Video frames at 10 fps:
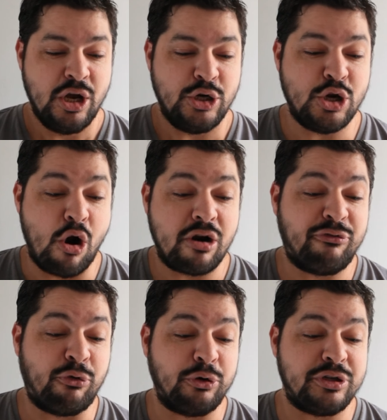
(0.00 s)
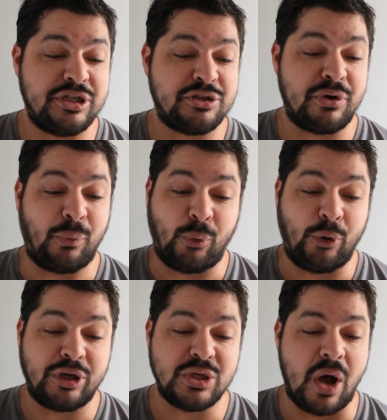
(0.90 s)
Dark forces are at
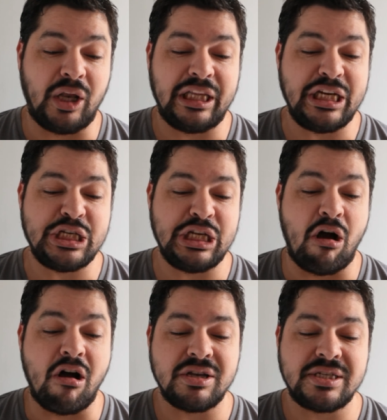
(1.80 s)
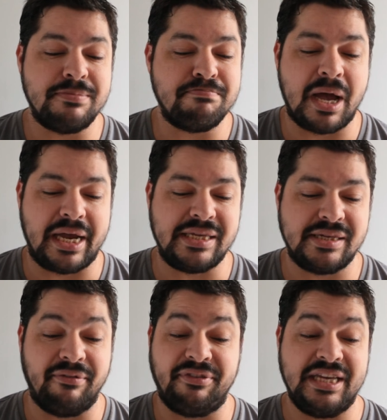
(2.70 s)
work to unleash the awesome might
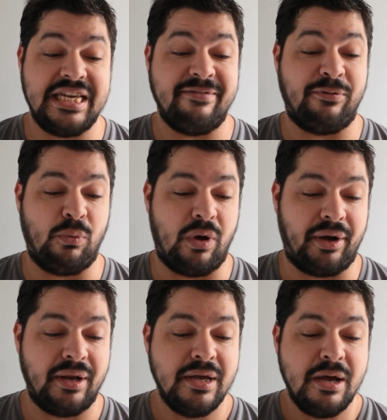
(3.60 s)
of the Evil One,